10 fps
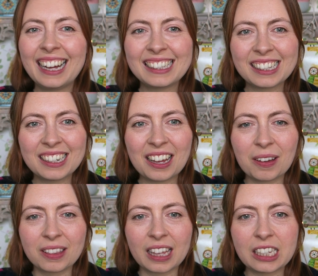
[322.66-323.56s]
I don't
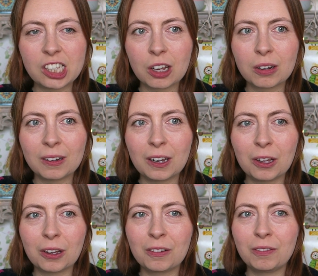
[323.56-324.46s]
know, they don't
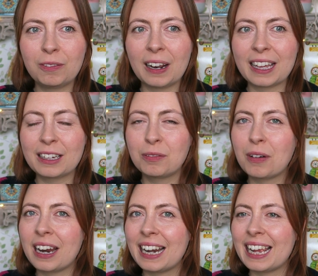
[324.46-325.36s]
look like
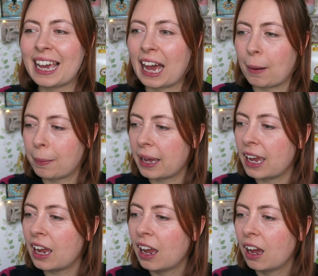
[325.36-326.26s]
really
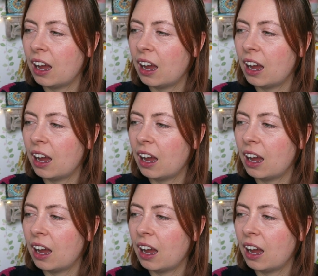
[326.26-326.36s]
happy.